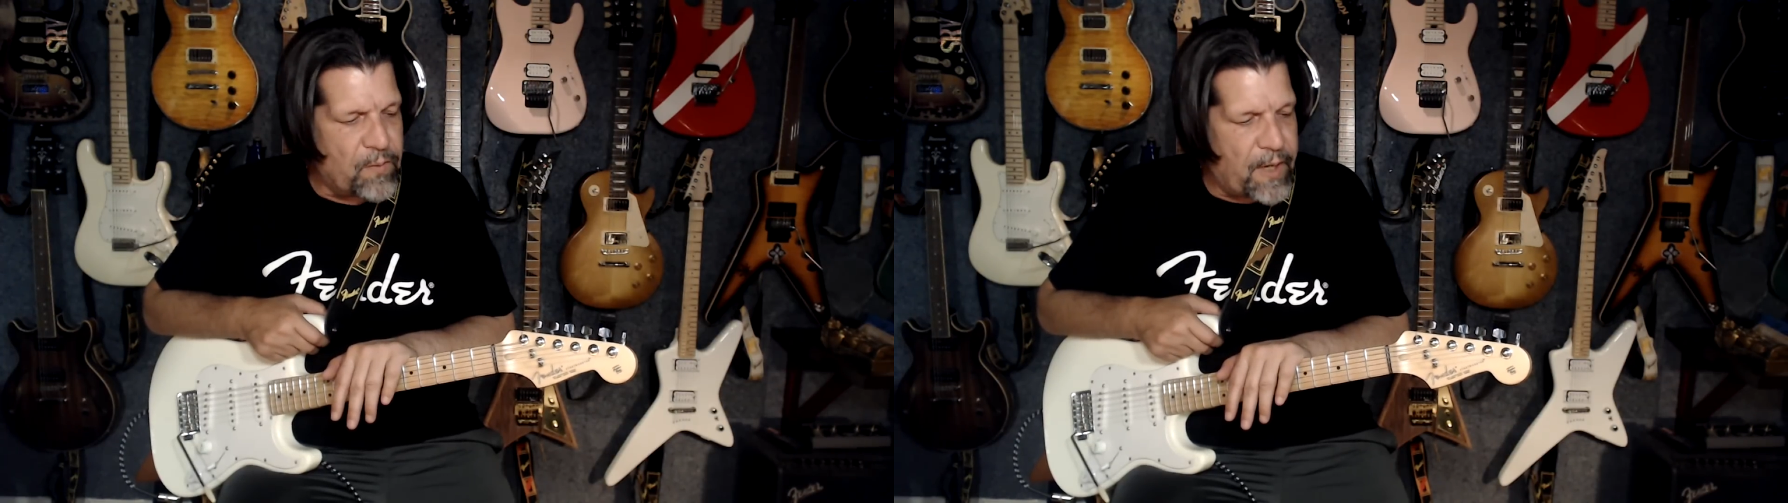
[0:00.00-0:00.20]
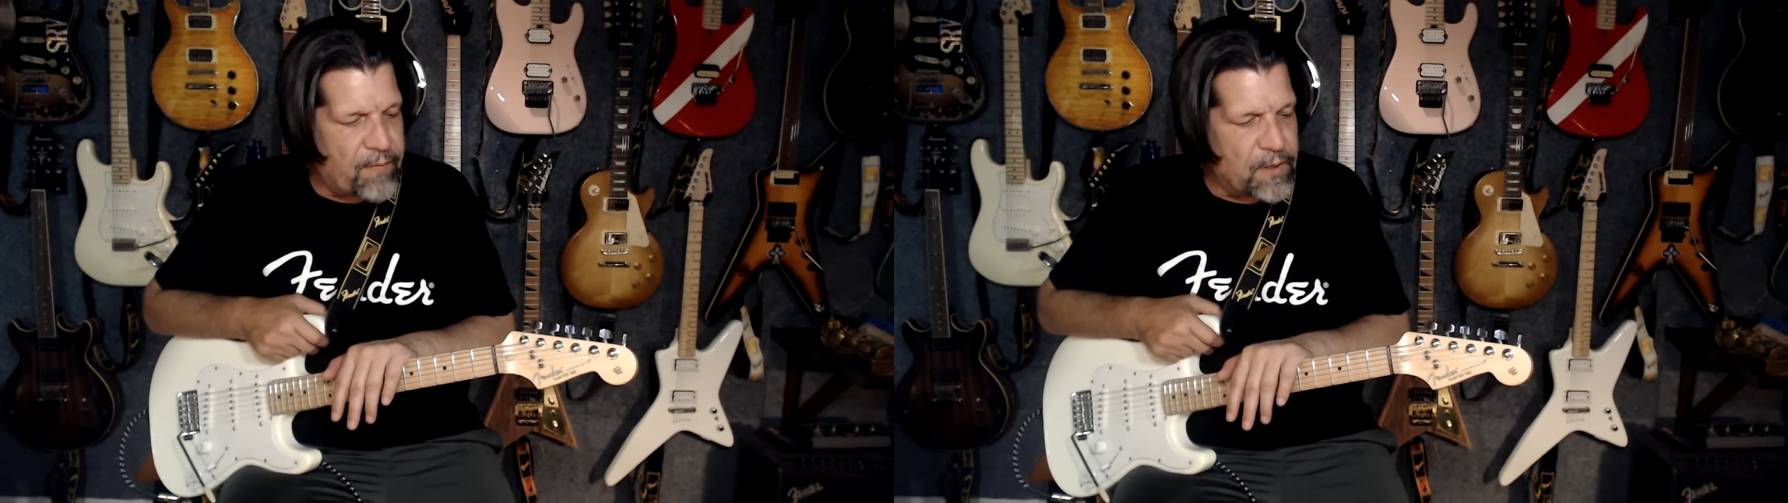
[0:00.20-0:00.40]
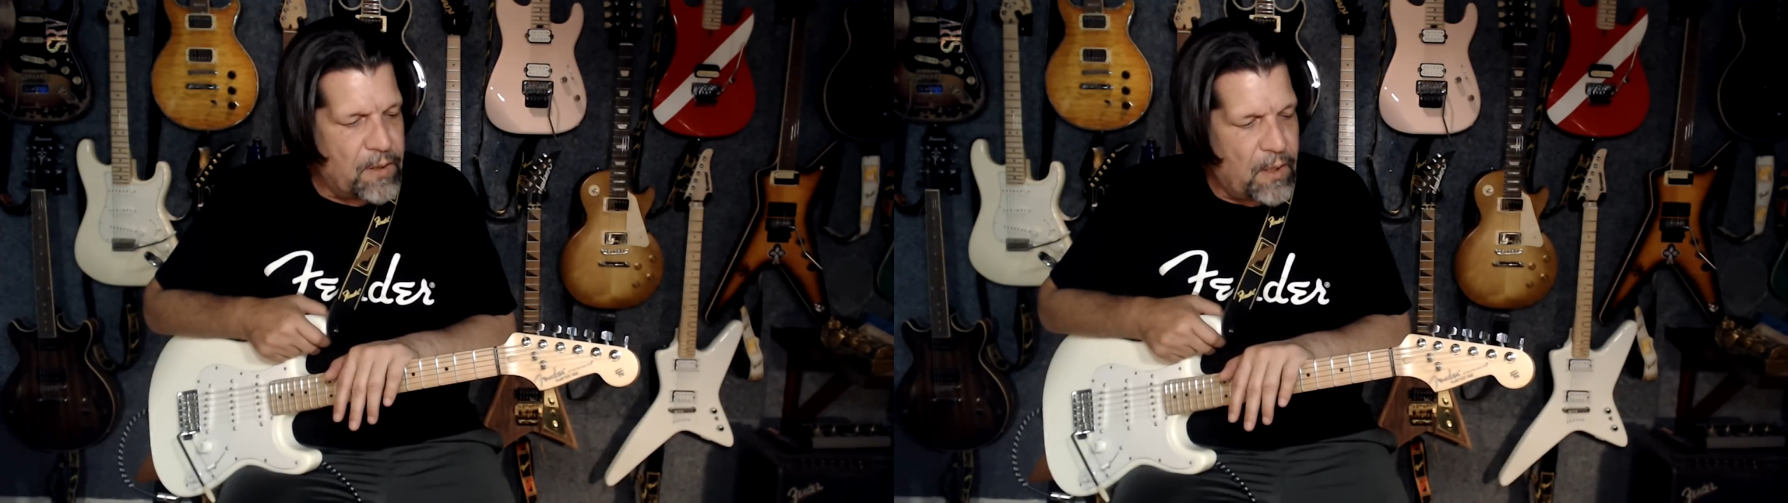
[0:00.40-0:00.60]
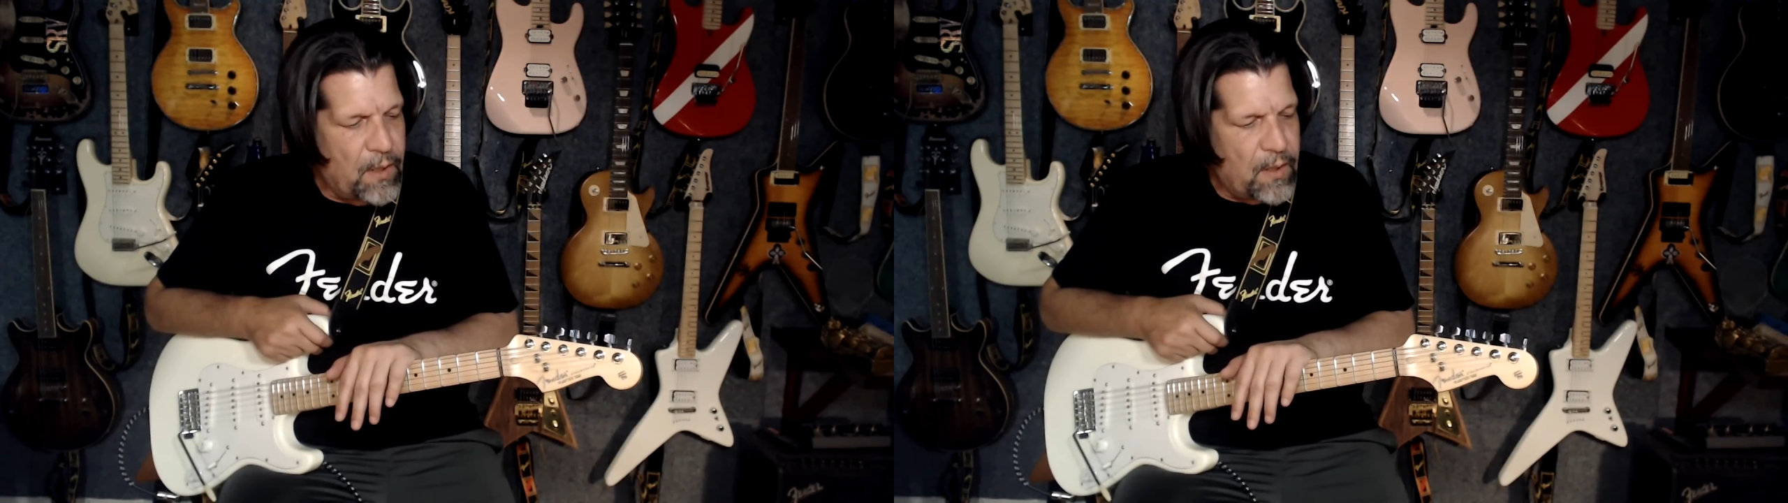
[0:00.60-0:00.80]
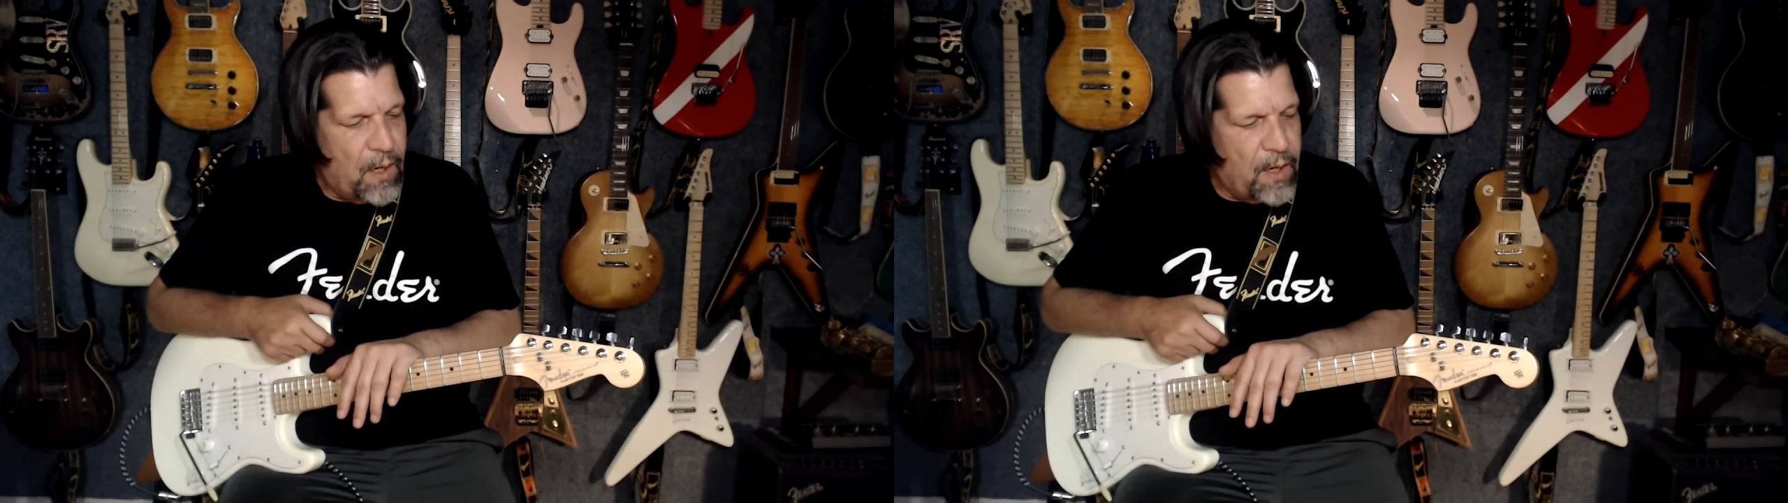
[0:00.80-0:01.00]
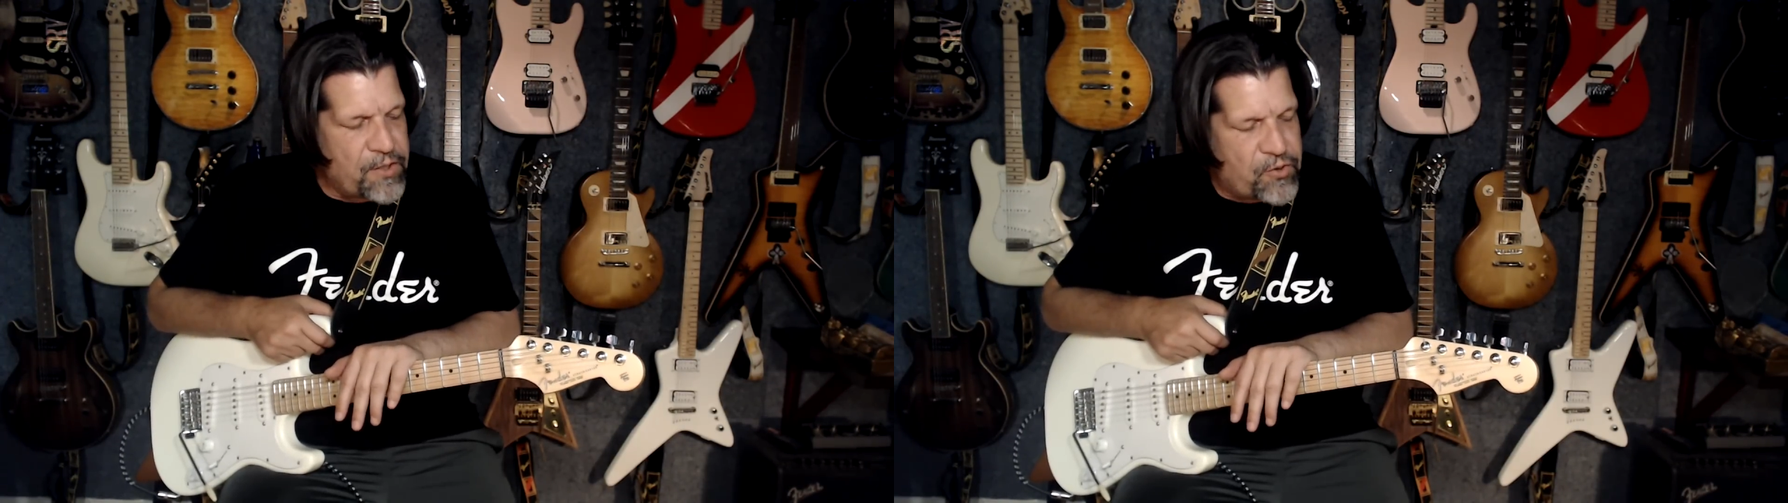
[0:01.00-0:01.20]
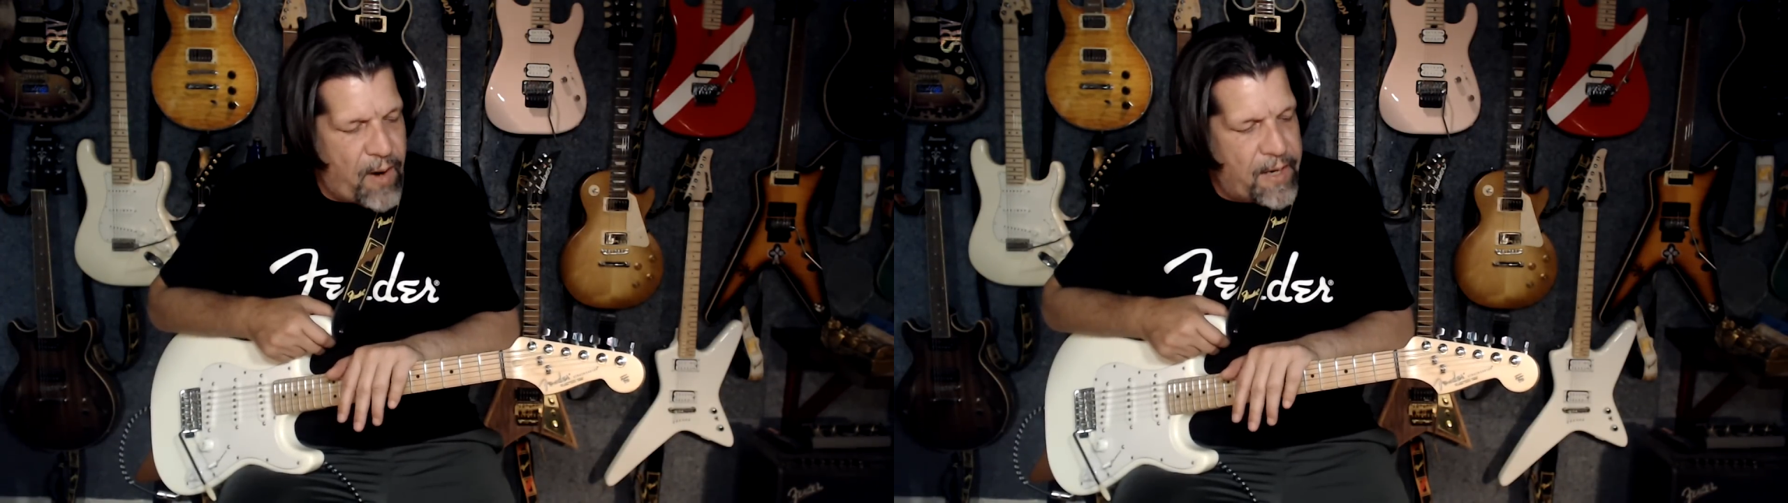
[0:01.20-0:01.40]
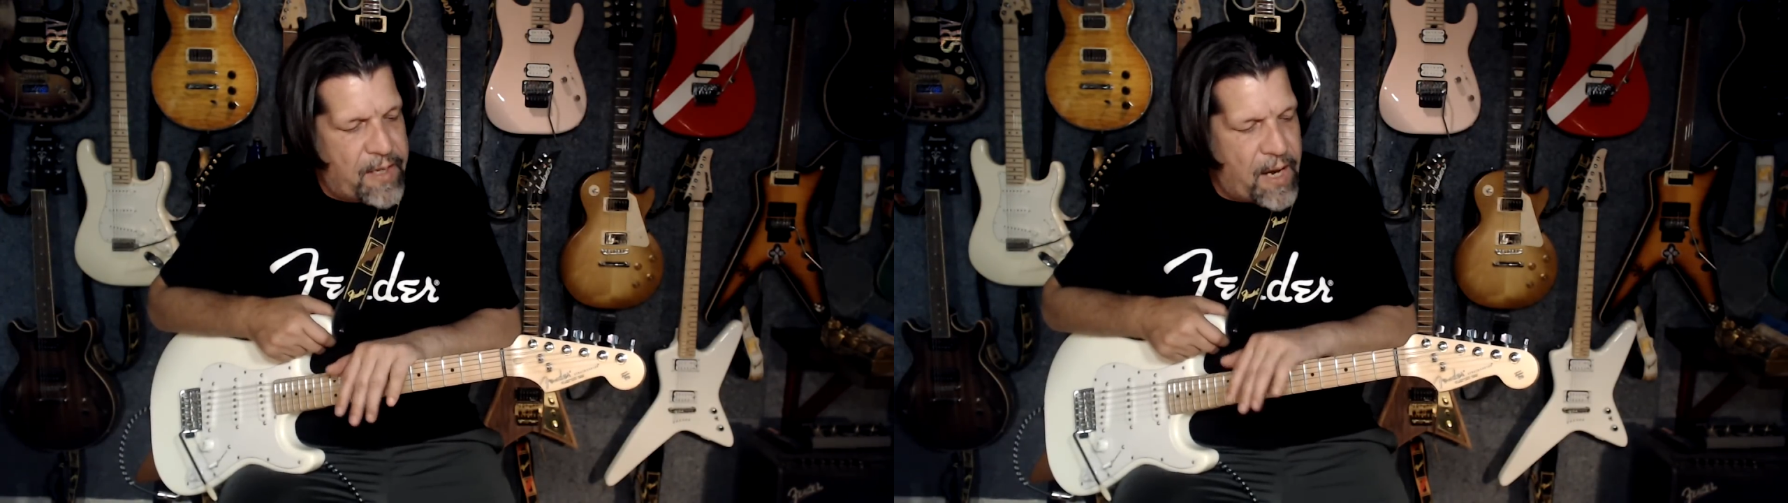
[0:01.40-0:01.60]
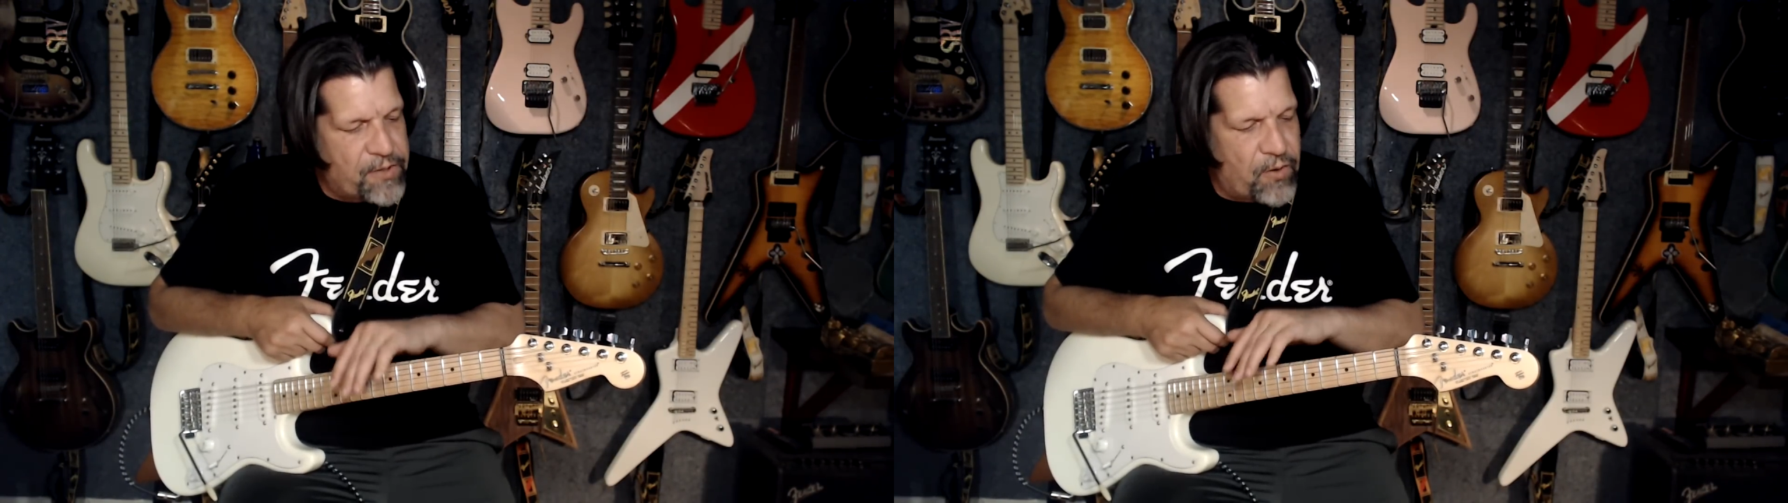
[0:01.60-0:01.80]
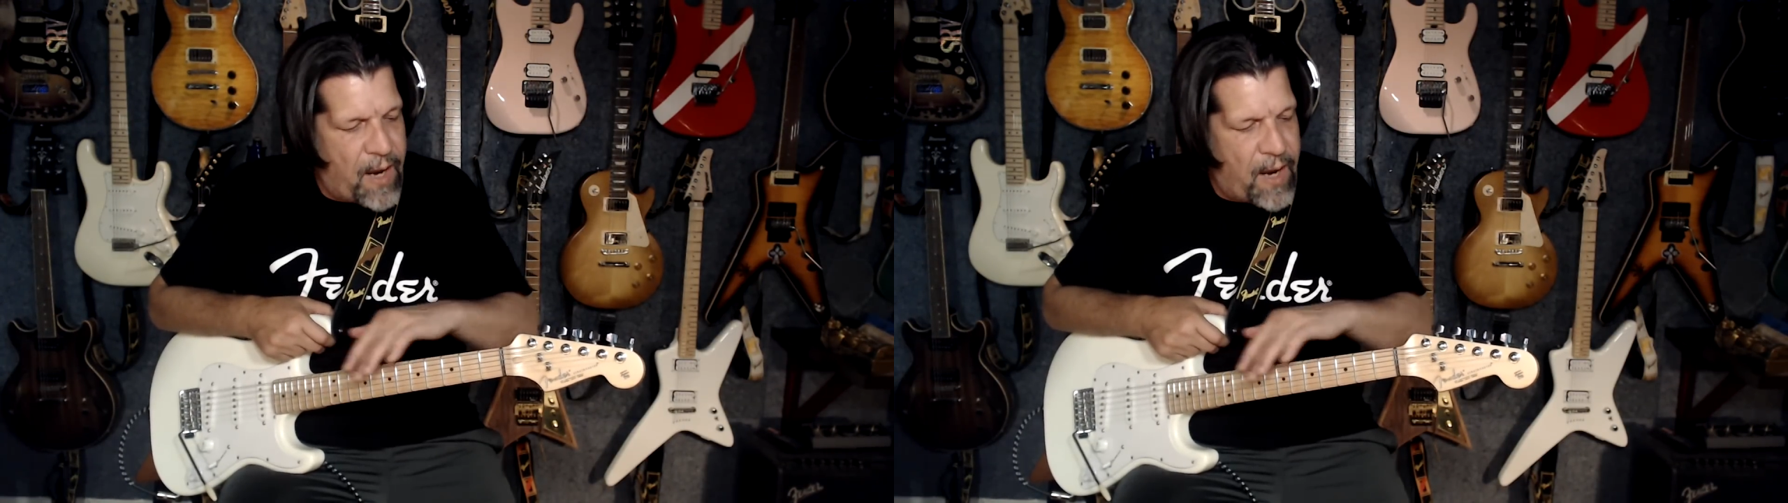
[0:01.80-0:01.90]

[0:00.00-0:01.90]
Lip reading: whatever, Stratocaster.